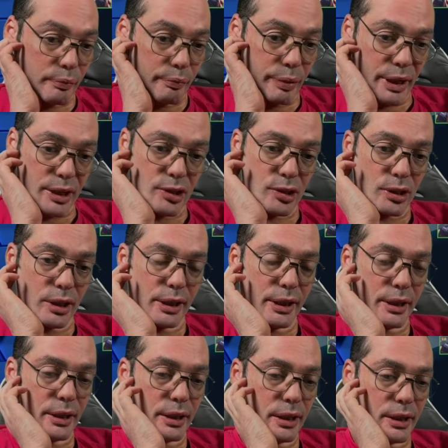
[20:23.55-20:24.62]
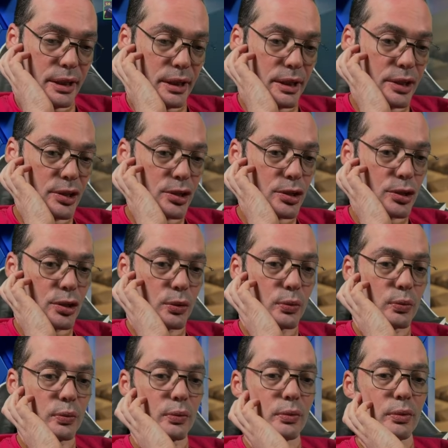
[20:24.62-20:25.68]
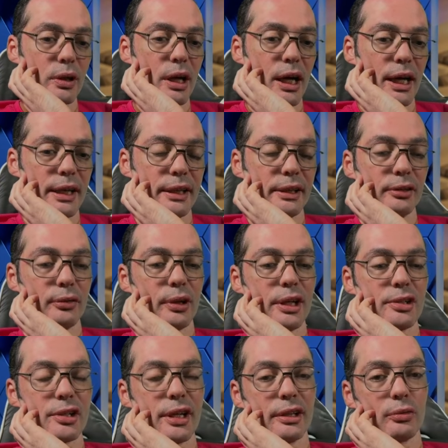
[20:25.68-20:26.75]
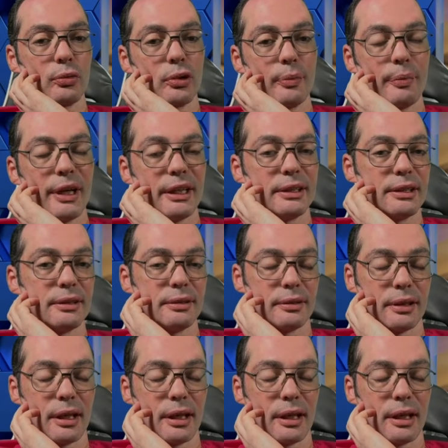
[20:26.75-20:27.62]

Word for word: basically is so I can try to get War Maiden.